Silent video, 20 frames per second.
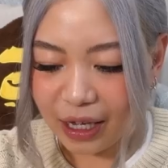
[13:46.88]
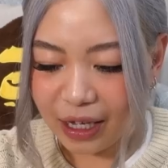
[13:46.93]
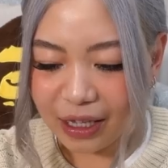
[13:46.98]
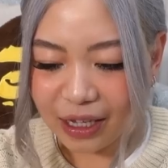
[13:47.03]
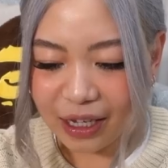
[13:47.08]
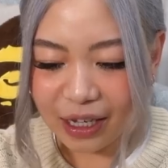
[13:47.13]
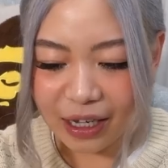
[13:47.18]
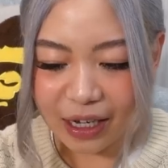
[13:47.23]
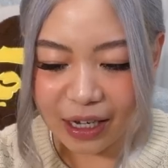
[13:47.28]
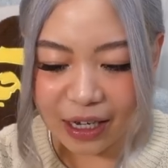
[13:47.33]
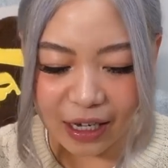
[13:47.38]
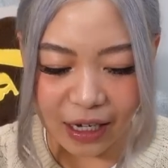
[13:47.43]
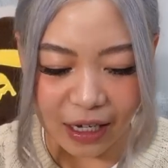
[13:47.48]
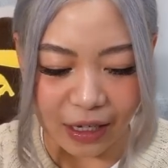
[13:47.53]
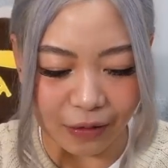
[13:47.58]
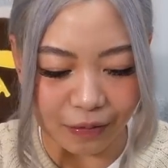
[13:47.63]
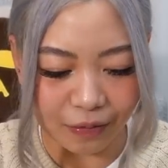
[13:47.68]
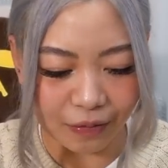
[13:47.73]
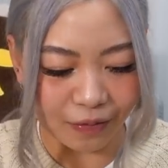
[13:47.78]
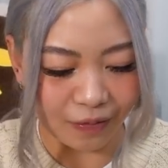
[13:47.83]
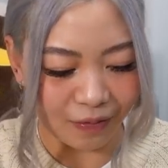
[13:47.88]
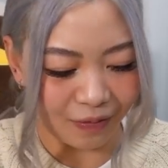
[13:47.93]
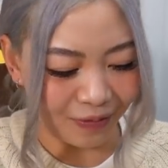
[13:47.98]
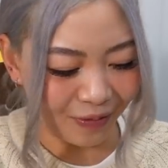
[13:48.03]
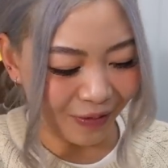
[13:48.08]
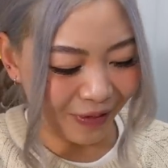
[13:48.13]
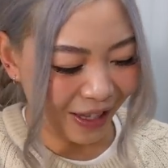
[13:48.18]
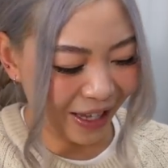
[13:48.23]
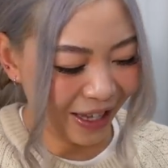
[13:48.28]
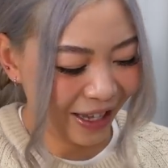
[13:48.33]
In here
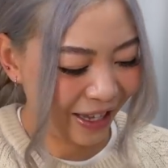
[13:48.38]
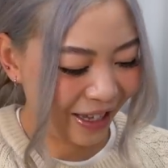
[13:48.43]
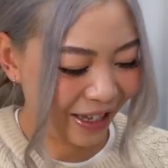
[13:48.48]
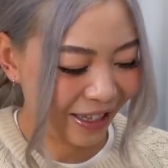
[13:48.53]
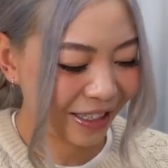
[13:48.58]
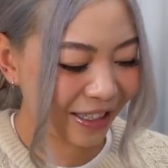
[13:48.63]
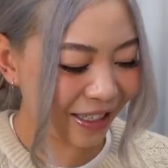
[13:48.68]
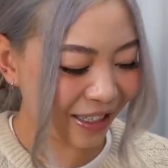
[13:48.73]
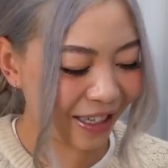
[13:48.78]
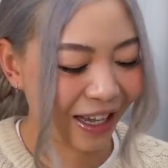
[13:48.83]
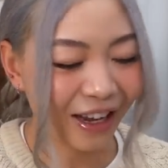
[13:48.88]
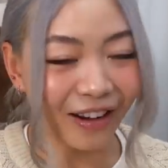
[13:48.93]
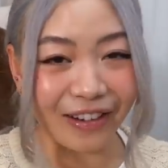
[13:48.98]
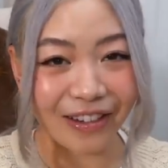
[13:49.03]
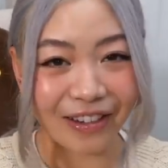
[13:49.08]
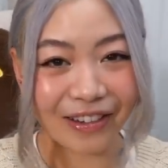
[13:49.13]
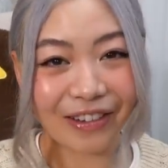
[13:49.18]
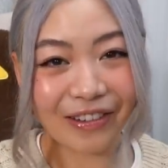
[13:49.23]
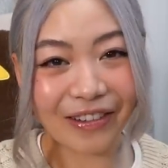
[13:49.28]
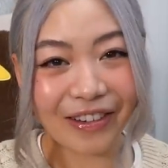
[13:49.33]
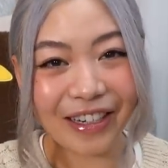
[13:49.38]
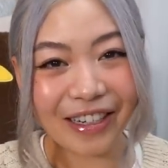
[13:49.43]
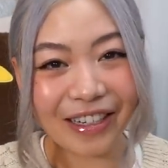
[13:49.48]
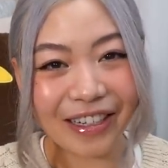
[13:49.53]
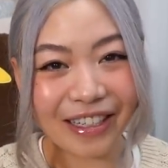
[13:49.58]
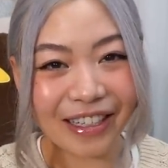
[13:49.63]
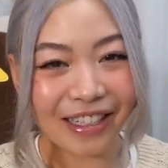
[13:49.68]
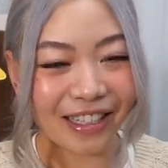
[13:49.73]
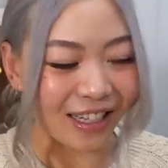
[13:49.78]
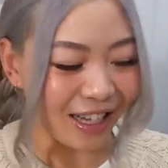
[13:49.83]
is... I already know what it
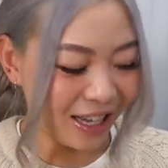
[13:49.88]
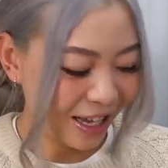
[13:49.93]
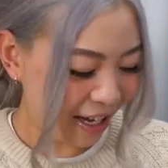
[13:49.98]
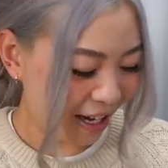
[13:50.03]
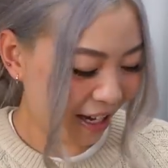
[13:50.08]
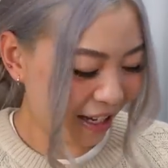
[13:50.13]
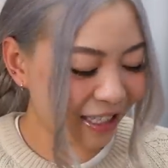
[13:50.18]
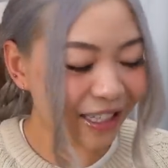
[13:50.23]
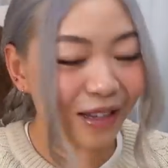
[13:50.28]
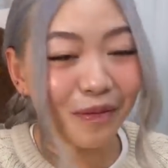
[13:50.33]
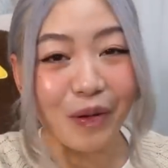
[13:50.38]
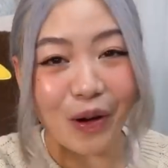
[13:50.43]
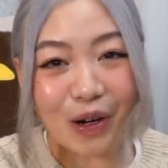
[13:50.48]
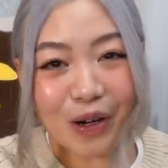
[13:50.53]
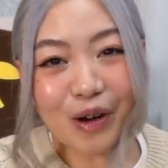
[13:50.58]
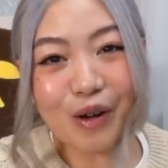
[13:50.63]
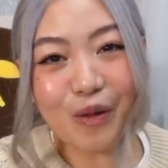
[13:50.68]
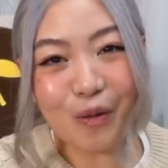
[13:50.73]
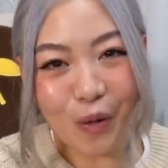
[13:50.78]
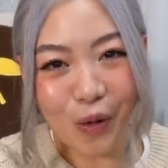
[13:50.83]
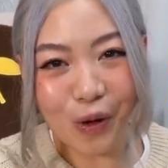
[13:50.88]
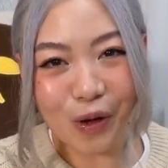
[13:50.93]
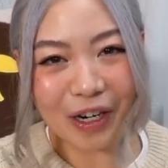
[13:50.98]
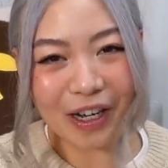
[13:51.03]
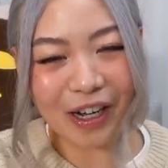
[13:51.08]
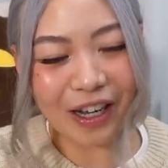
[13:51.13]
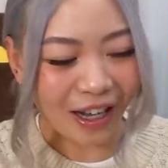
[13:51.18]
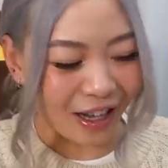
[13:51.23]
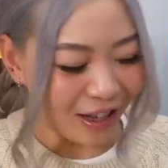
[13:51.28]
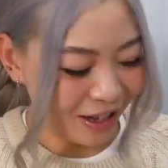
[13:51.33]
is. It is a bottle of
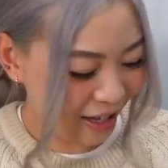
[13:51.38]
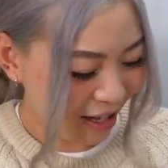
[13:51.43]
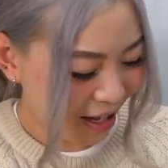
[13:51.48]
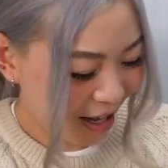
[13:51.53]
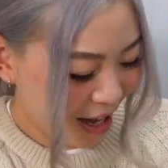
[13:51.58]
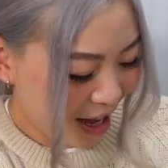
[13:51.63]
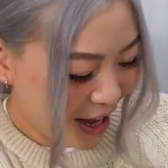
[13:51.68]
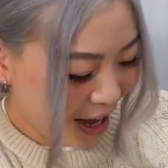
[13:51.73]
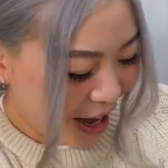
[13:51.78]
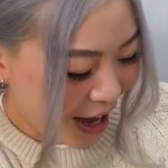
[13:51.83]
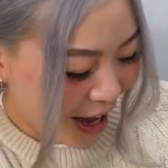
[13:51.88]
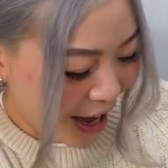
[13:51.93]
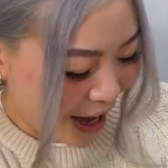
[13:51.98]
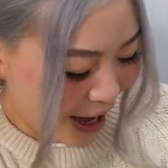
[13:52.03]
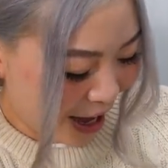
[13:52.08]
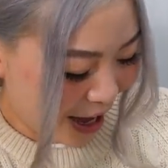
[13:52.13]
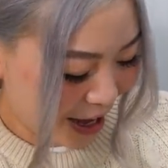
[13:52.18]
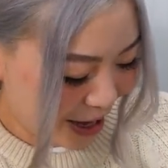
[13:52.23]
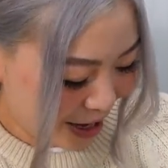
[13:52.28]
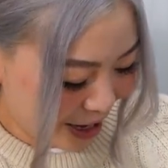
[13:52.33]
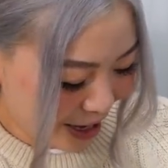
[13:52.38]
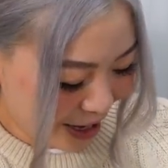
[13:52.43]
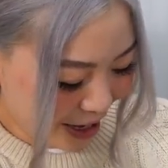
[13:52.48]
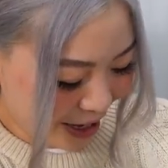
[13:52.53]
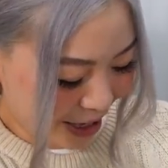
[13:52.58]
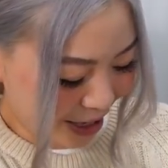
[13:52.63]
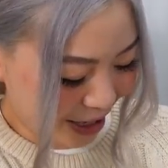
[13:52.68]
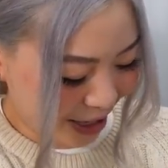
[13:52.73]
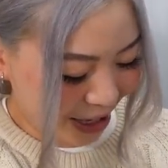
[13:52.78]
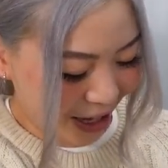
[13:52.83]
water and it
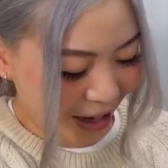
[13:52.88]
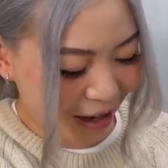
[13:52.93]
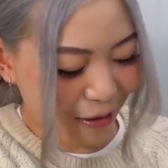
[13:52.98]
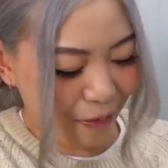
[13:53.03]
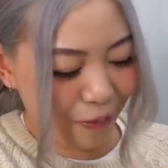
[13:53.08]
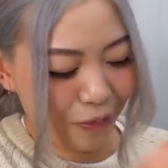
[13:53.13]
is the